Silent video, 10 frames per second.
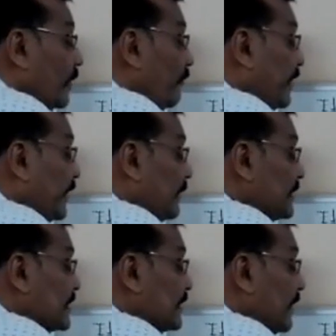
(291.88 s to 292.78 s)

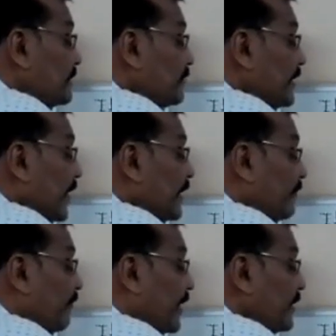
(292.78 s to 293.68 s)
Variables names we can
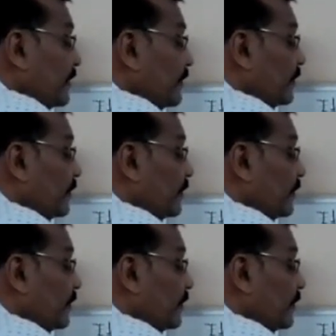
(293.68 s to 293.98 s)
define.